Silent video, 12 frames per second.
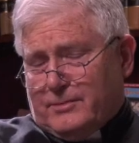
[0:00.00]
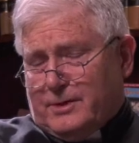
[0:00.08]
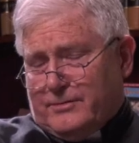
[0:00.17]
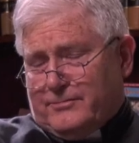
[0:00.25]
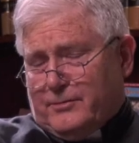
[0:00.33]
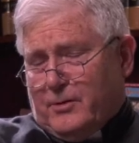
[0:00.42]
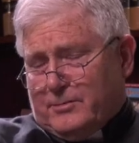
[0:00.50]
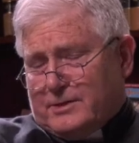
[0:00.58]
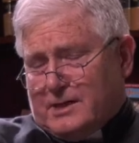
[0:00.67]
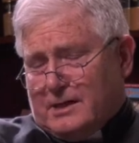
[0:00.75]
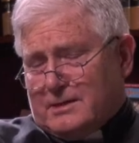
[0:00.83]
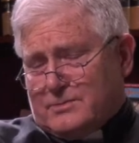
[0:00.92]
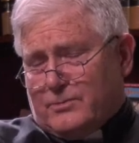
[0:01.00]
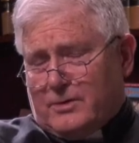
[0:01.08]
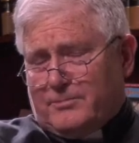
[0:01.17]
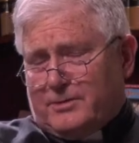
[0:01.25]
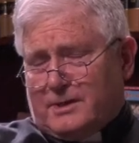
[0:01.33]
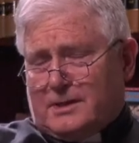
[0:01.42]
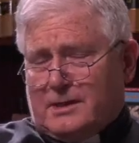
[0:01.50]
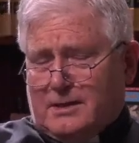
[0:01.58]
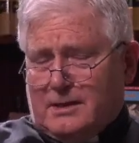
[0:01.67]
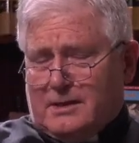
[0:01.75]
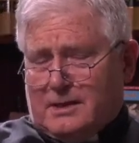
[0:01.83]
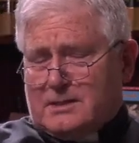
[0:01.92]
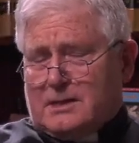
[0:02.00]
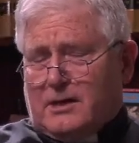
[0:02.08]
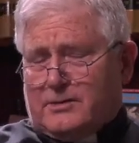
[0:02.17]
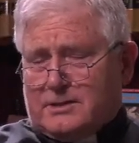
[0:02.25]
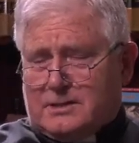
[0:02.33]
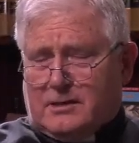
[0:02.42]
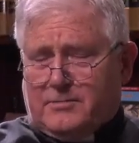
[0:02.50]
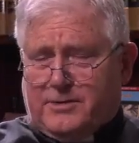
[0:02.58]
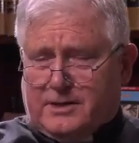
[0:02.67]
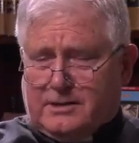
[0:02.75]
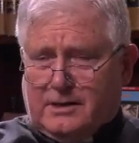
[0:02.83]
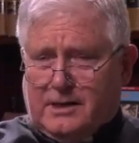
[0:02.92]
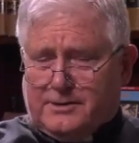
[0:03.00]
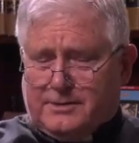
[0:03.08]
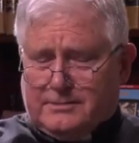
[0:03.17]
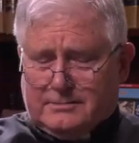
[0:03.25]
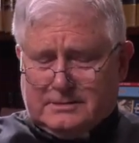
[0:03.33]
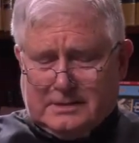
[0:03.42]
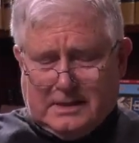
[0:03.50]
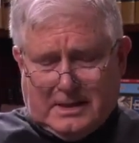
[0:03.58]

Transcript: in former days is now considered pathological.